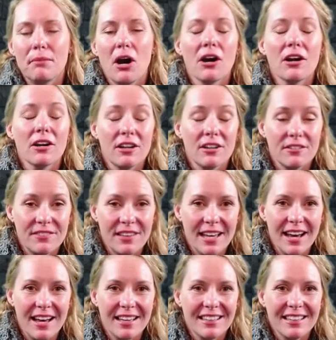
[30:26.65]
part of
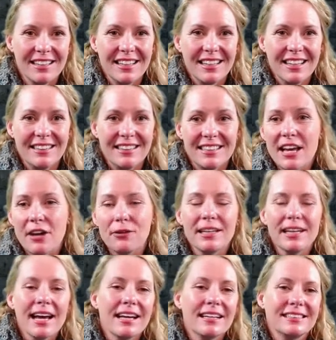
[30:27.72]
that. That's how
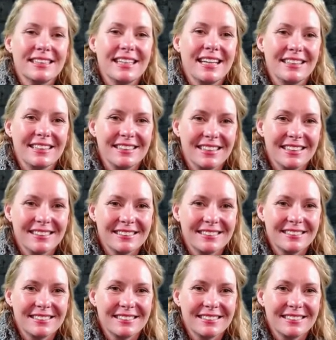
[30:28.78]
he got into Canada.